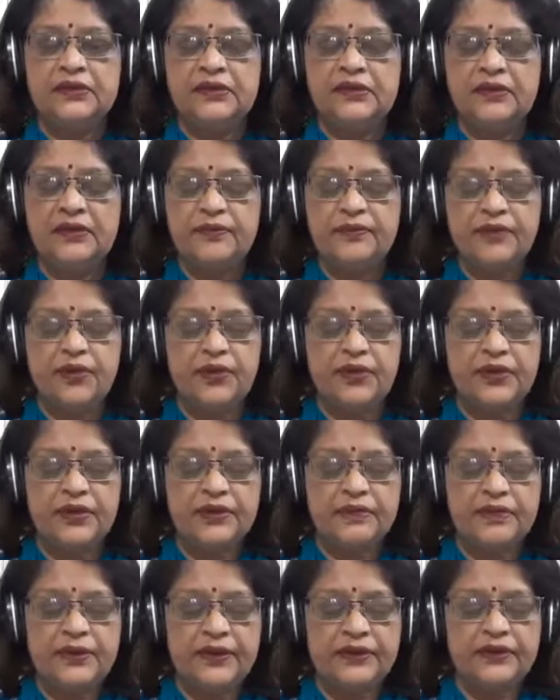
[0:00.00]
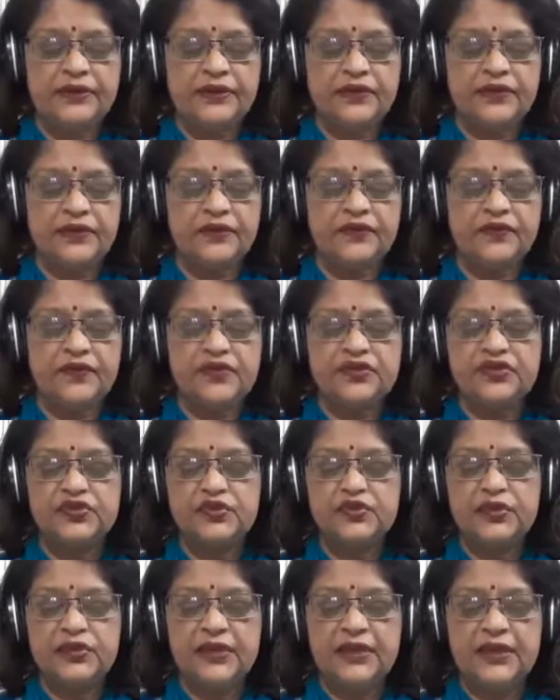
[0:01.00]
the important background of the
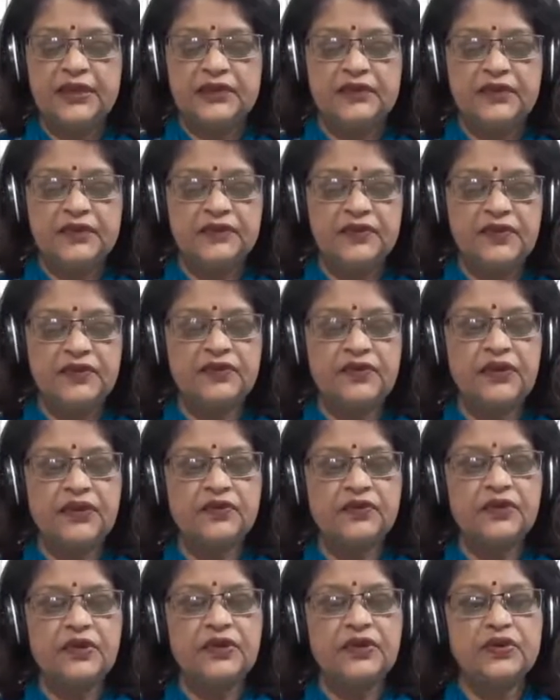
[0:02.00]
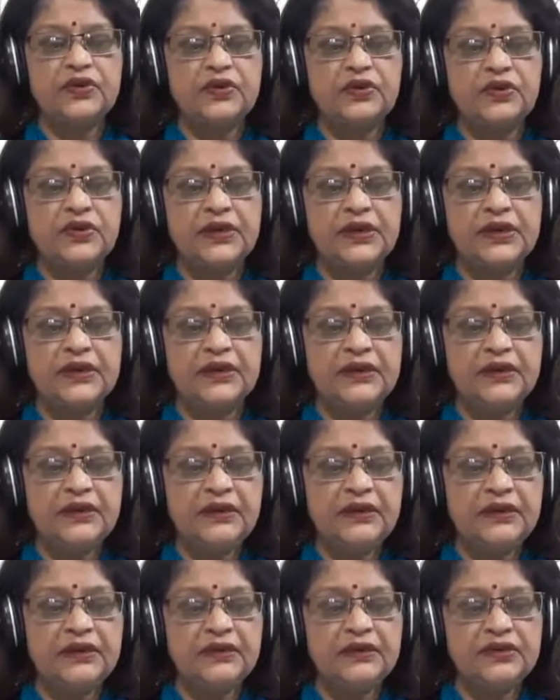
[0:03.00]
story, and then we are going to read
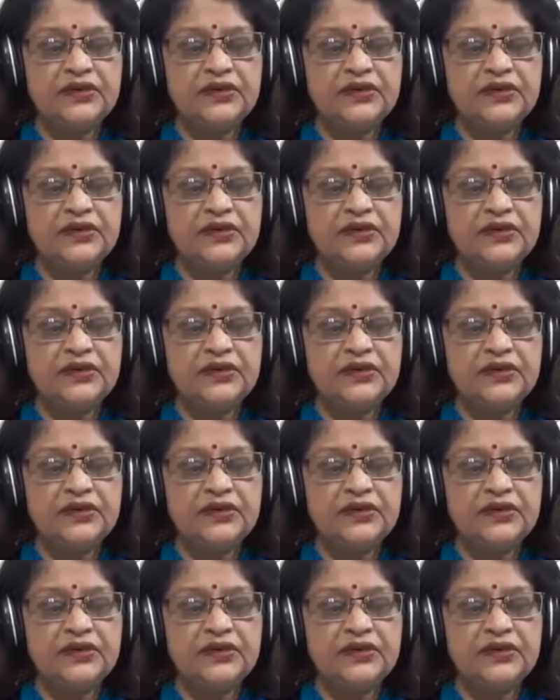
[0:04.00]
the